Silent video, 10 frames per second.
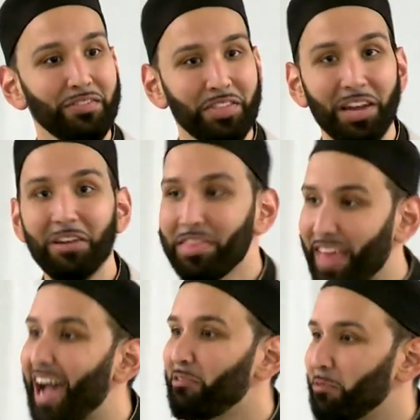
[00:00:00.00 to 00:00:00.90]
if they're
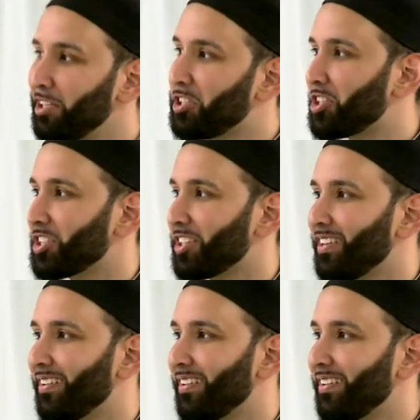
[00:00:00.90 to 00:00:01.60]
that rich,